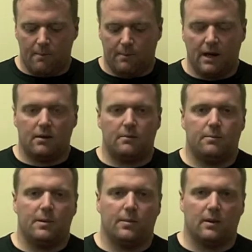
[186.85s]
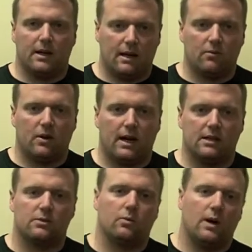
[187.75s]
But people again will
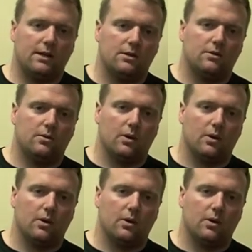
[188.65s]
ask, why did you do